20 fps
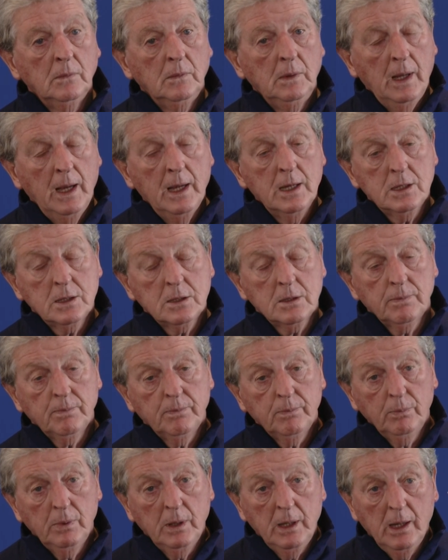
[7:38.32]
Yes,
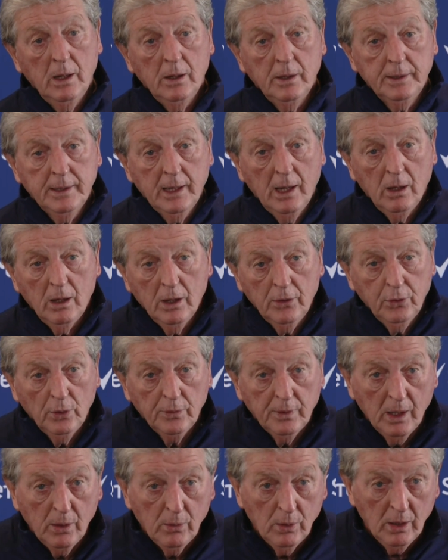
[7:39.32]
without a doubt. I
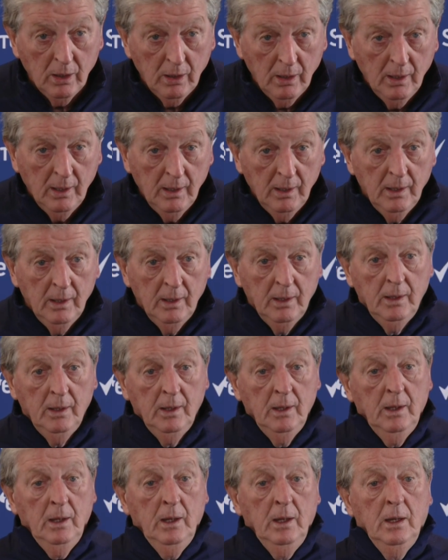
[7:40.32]
thought they were
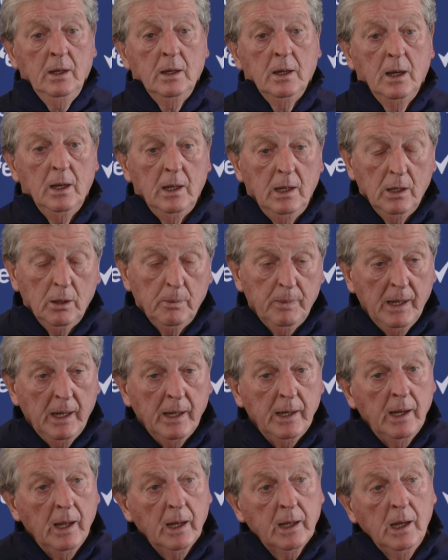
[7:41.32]
a little bit
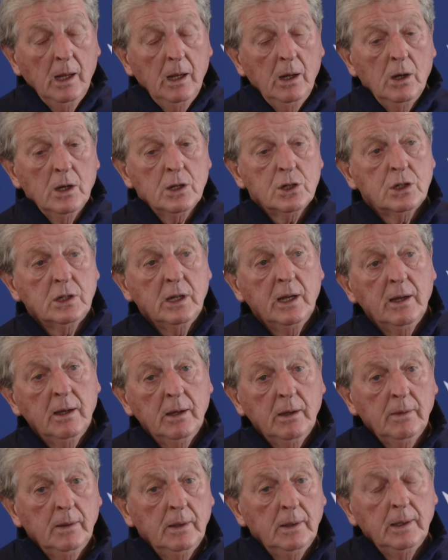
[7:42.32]
unlucky last
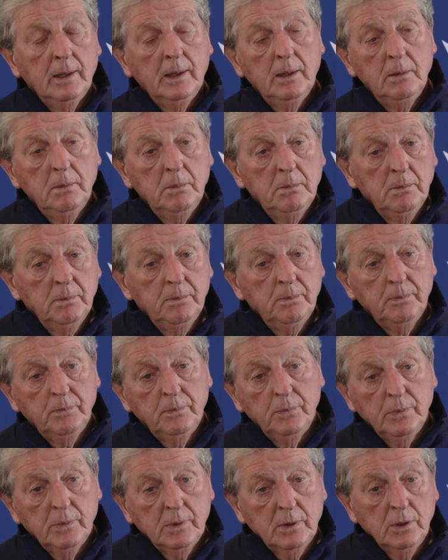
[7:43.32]
year, um,
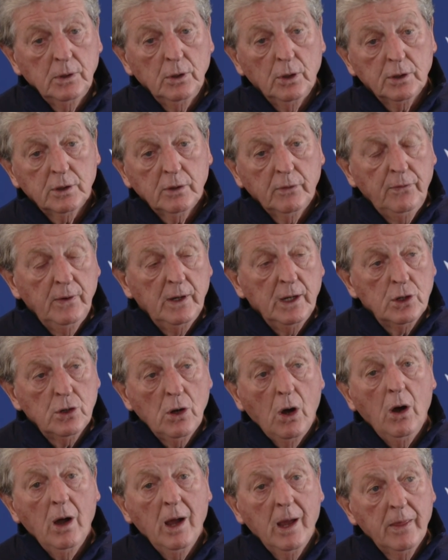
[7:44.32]
not to finish
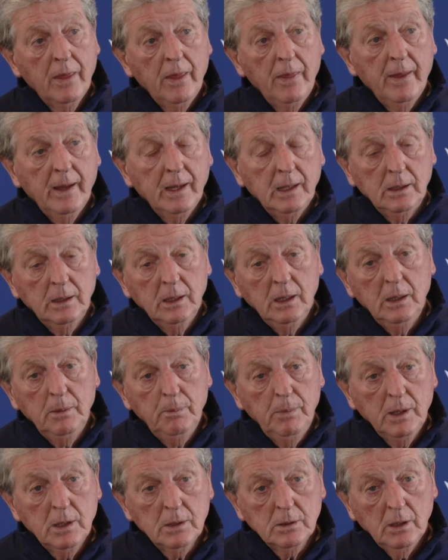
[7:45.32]
higher than they
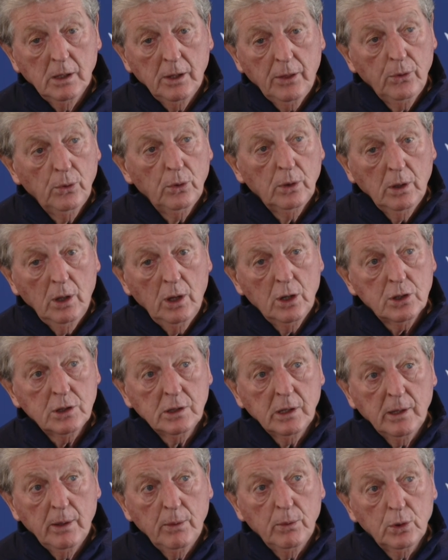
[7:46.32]
did, because I thought last
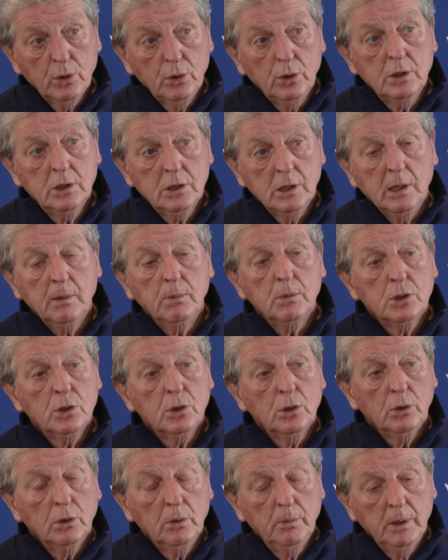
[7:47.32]
year they were a good team
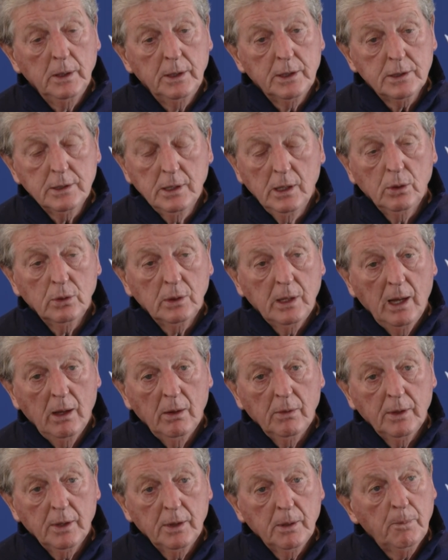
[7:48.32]
too, but there's no
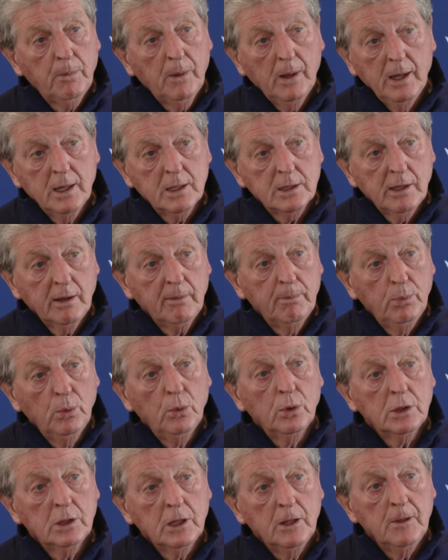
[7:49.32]
doubt that the players they
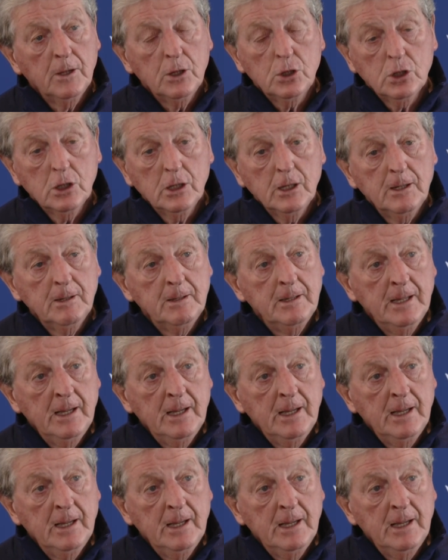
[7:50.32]
brought in this year